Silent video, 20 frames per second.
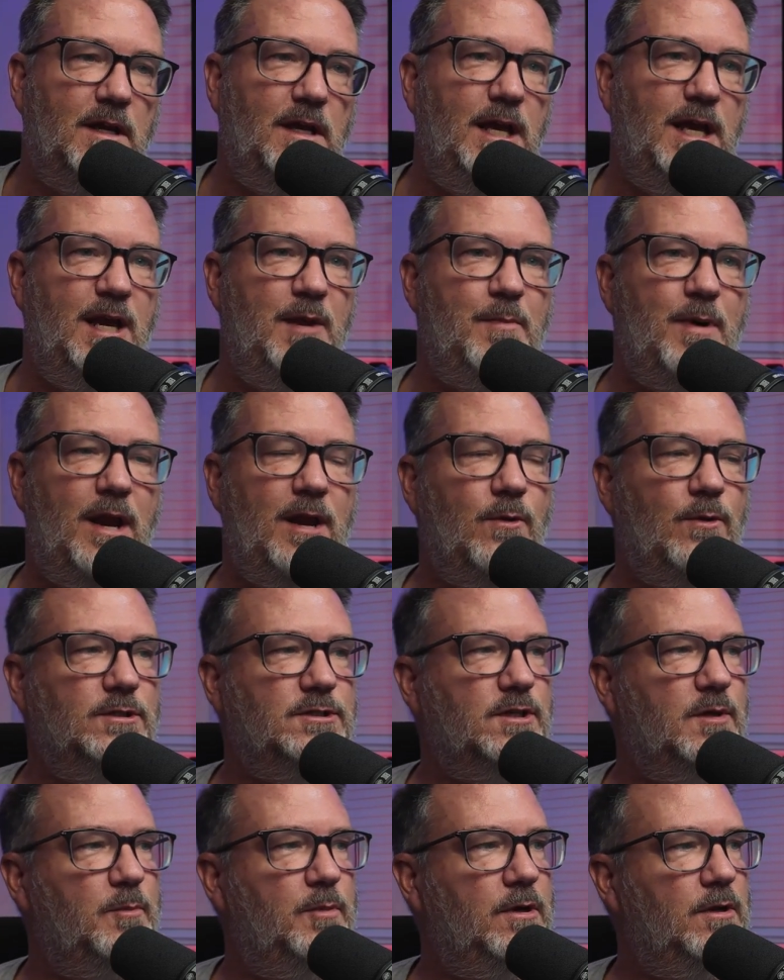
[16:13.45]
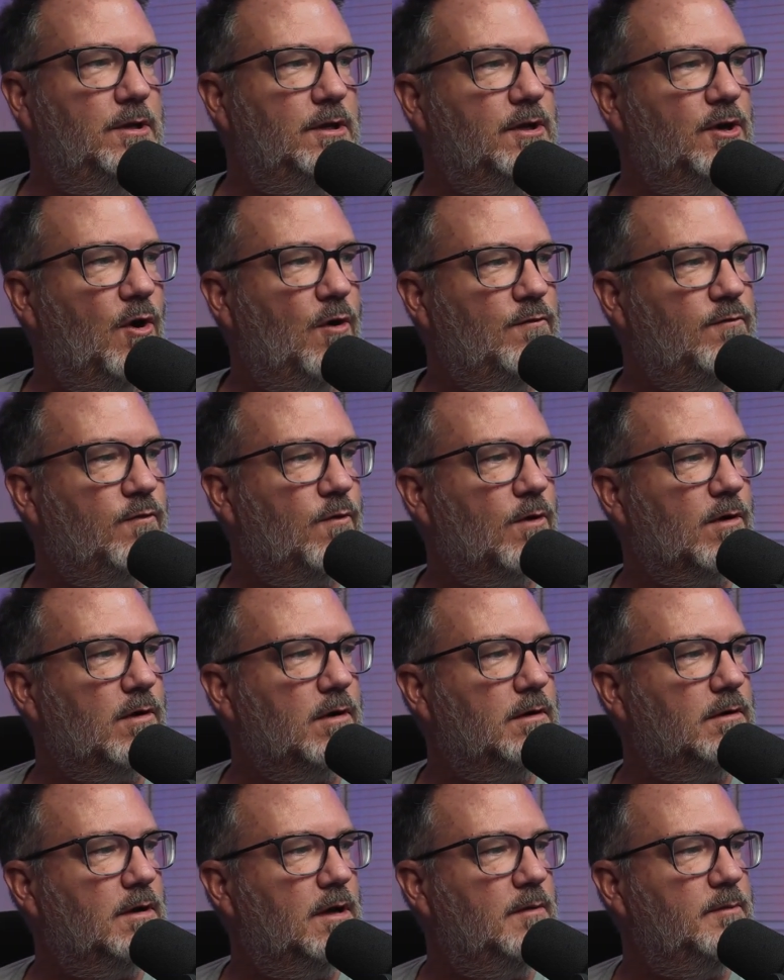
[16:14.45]
Anybody wants to build it, go for
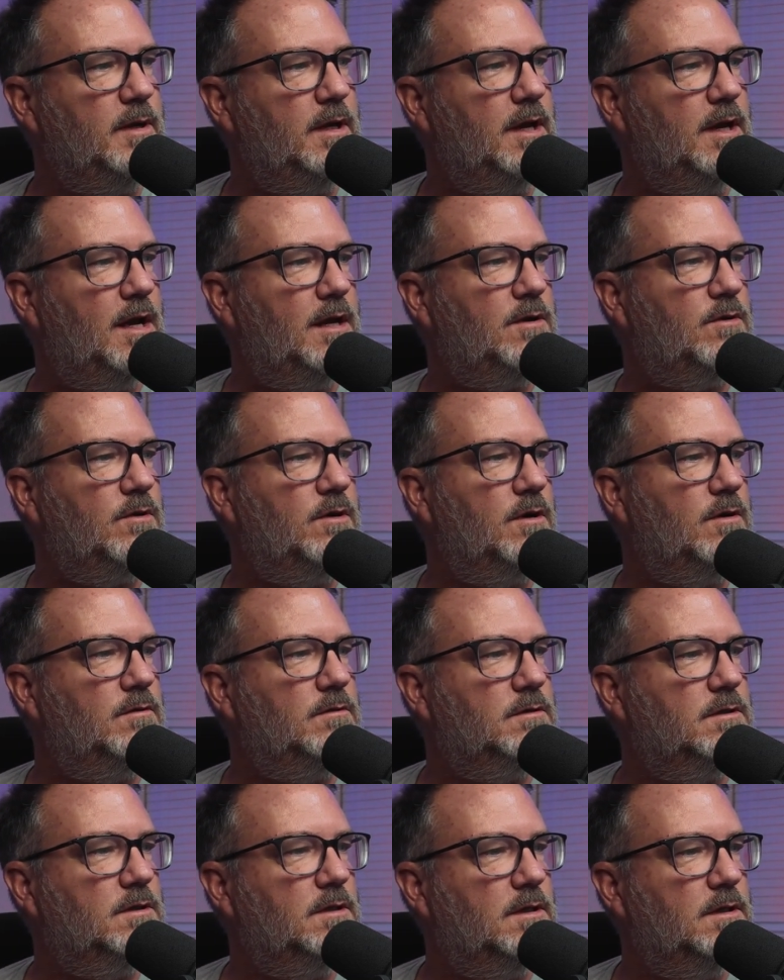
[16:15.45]
it. I mean, I don't know.